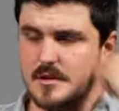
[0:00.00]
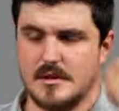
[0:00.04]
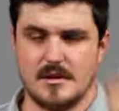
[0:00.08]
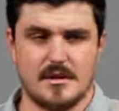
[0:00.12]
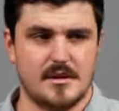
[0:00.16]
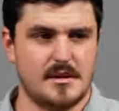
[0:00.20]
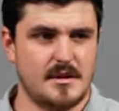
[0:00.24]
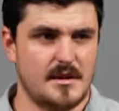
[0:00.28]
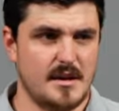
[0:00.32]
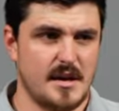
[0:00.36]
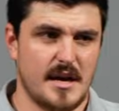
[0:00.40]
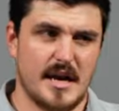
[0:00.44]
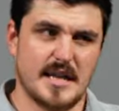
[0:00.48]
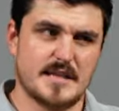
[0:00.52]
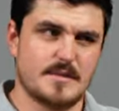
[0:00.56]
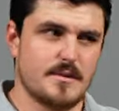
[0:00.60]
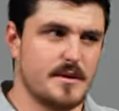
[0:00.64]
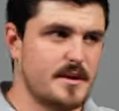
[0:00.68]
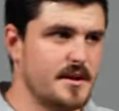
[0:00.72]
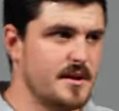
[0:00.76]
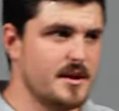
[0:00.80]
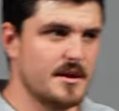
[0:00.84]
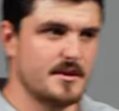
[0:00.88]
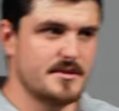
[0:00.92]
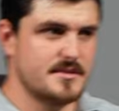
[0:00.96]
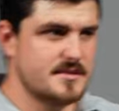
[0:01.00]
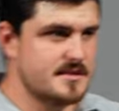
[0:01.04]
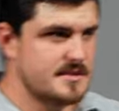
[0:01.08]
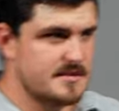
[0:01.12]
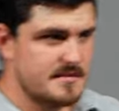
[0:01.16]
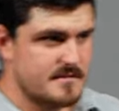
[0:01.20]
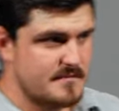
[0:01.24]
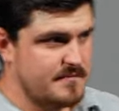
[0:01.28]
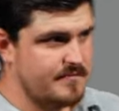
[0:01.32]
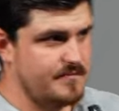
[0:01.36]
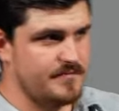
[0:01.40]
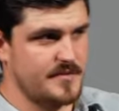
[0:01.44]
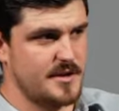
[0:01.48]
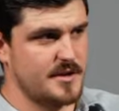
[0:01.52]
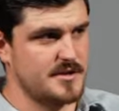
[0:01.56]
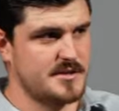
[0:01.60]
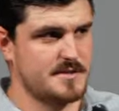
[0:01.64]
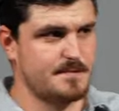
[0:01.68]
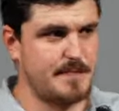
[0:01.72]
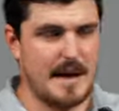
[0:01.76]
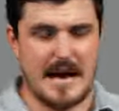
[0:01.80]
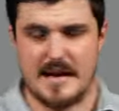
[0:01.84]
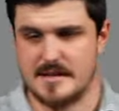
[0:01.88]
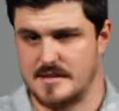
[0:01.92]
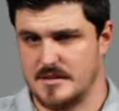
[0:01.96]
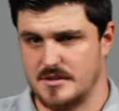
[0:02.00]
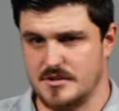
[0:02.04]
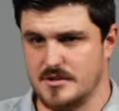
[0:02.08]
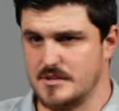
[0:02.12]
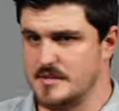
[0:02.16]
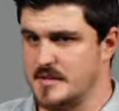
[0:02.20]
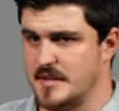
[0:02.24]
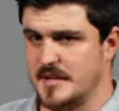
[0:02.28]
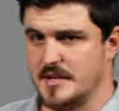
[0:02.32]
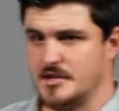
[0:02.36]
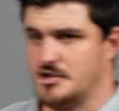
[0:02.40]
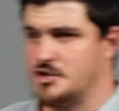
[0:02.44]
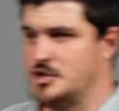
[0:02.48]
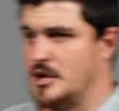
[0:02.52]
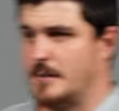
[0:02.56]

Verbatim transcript: That's one of those, those passages that in Shabbat